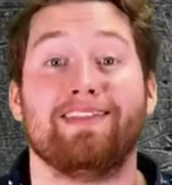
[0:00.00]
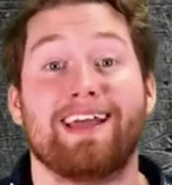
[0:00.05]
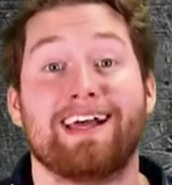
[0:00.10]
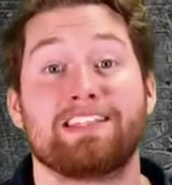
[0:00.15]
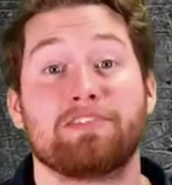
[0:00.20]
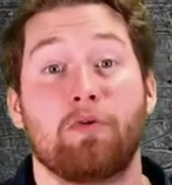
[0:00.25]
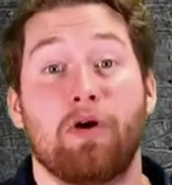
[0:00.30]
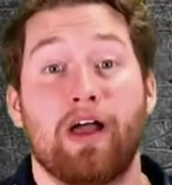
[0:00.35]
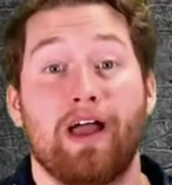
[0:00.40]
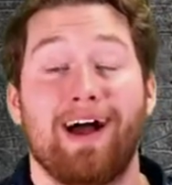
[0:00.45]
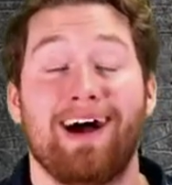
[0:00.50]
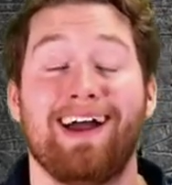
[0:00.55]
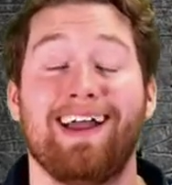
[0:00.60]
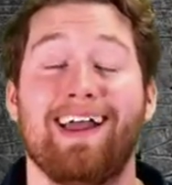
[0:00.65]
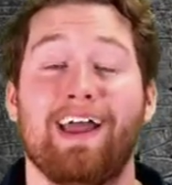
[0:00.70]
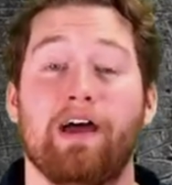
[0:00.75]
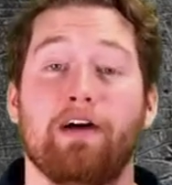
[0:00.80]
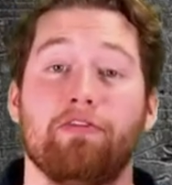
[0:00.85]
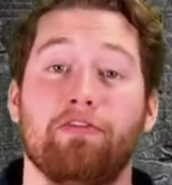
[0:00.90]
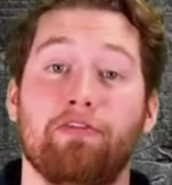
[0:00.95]
That's why I
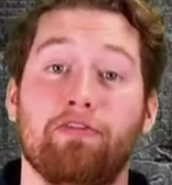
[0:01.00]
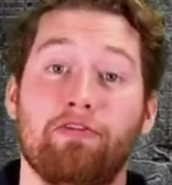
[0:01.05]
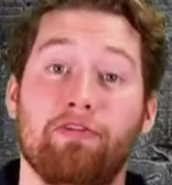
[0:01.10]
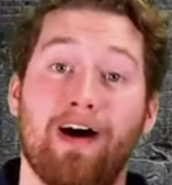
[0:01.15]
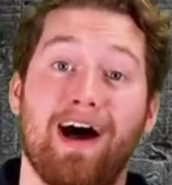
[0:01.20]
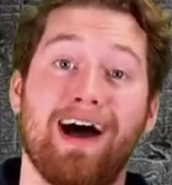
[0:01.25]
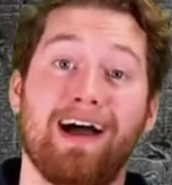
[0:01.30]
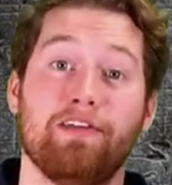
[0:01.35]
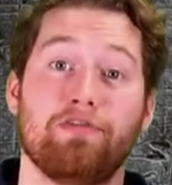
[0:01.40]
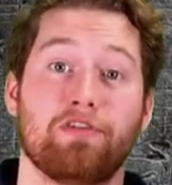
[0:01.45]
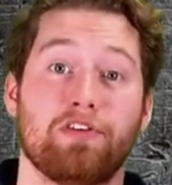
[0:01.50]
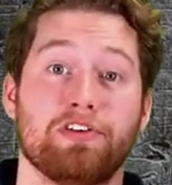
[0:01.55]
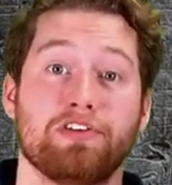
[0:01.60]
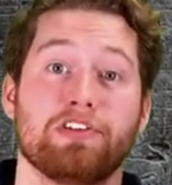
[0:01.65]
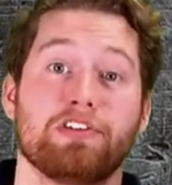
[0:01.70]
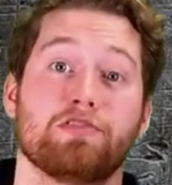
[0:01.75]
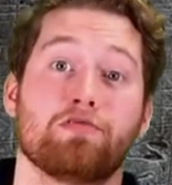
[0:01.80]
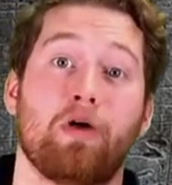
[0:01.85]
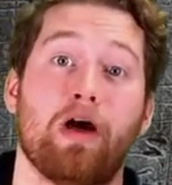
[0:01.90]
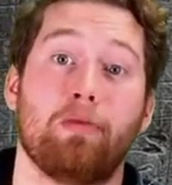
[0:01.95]
have 5
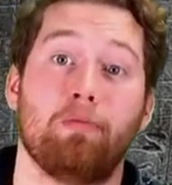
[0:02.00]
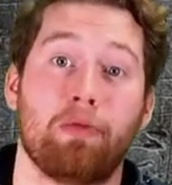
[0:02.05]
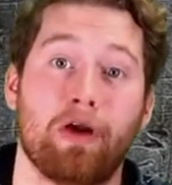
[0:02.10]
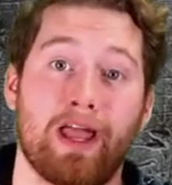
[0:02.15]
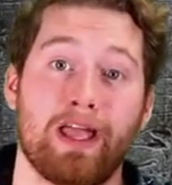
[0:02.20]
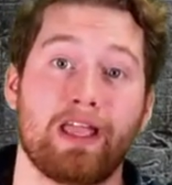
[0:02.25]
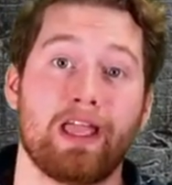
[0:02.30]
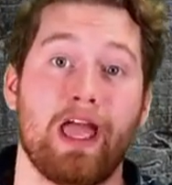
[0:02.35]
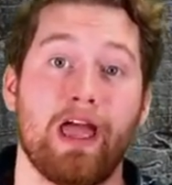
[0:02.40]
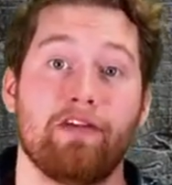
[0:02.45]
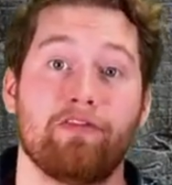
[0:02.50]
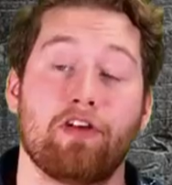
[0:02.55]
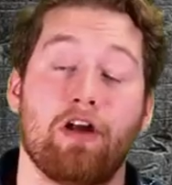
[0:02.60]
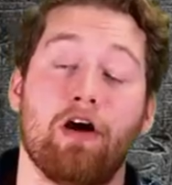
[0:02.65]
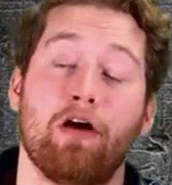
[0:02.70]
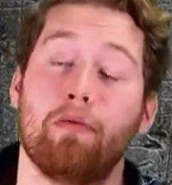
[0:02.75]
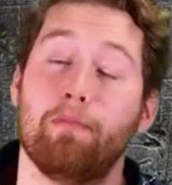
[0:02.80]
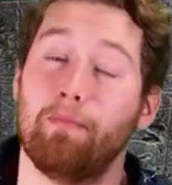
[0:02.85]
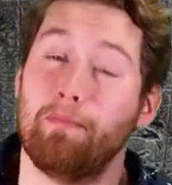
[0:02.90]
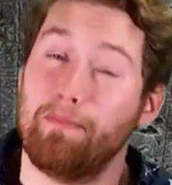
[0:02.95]
reasons why Brett
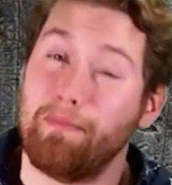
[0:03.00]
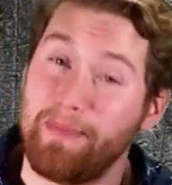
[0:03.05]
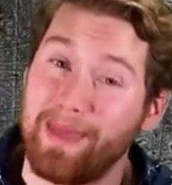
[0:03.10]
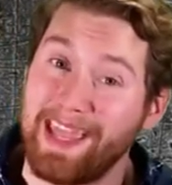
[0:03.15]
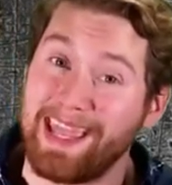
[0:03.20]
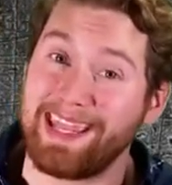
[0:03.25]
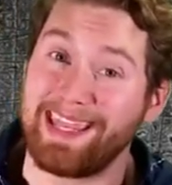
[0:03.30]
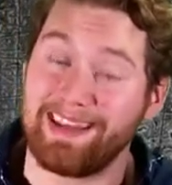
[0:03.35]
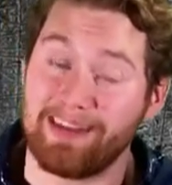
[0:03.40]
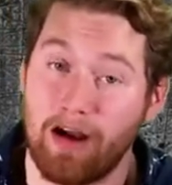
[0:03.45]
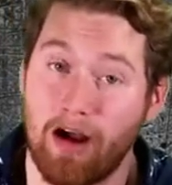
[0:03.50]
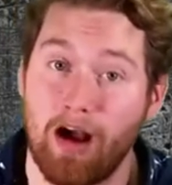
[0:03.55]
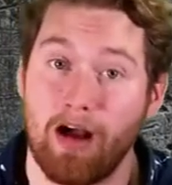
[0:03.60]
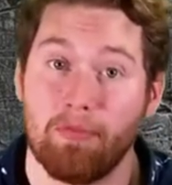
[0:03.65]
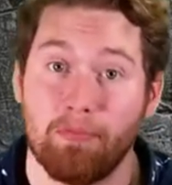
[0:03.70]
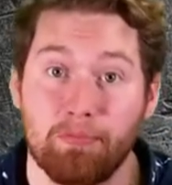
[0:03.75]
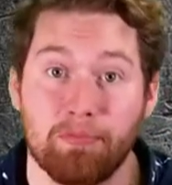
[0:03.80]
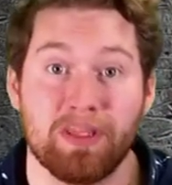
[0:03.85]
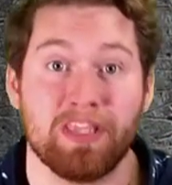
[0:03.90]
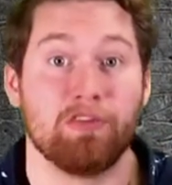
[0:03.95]
Kavanaugh may
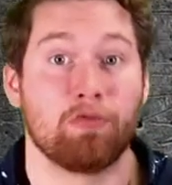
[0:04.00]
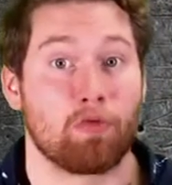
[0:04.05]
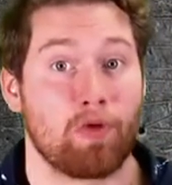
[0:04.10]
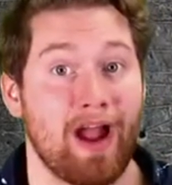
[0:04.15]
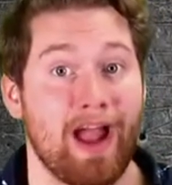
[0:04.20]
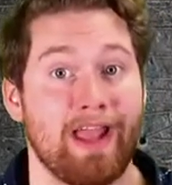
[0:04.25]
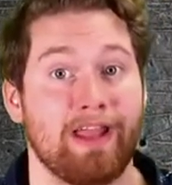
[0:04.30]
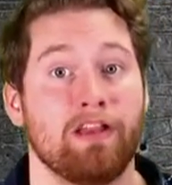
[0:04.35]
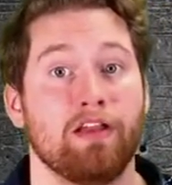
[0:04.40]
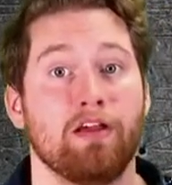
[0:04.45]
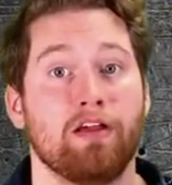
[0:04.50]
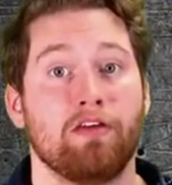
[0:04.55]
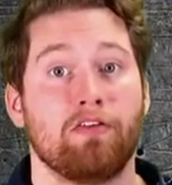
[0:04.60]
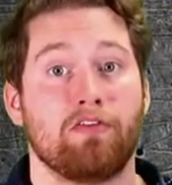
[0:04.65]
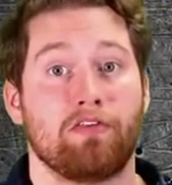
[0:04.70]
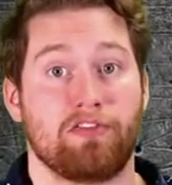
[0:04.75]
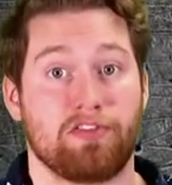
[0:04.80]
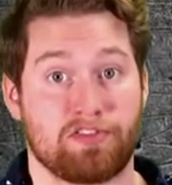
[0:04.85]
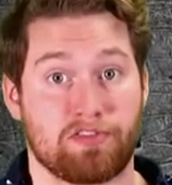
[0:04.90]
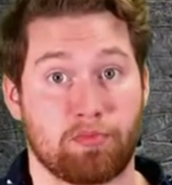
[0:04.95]
not be right
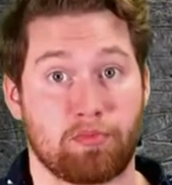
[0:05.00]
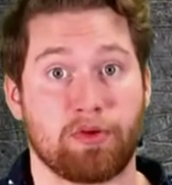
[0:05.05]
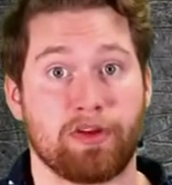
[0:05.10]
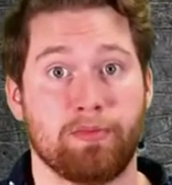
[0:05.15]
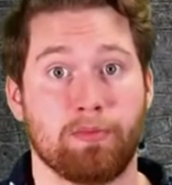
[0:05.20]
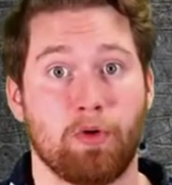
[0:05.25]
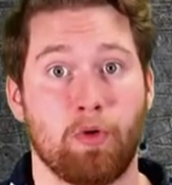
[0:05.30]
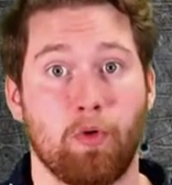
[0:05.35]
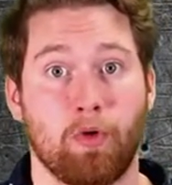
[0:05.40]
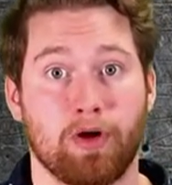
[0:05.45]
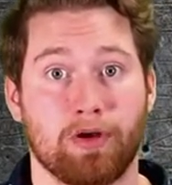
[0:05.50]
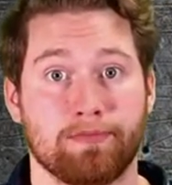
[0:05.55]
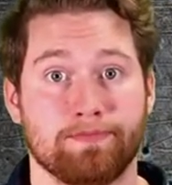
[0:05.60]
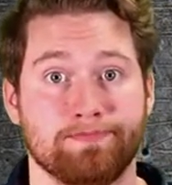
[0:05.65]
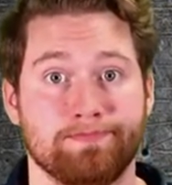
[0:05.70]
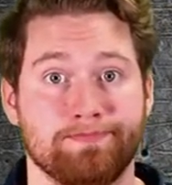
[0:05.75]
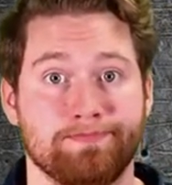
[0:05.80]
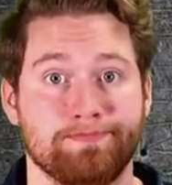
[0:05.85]
for the Supreme Court.